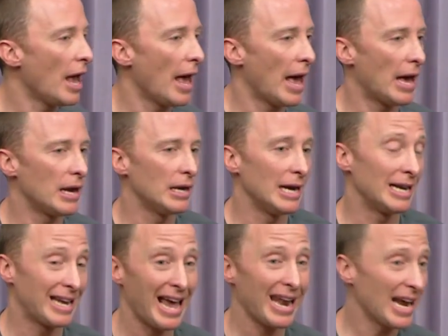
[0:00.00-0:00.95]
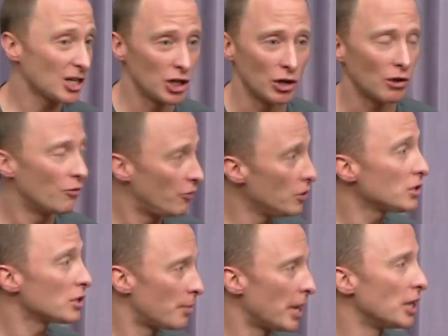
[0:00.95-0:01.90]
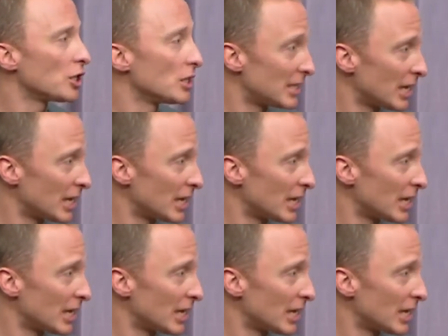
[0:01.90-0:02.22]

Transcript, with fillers: and it can actually confuse the patients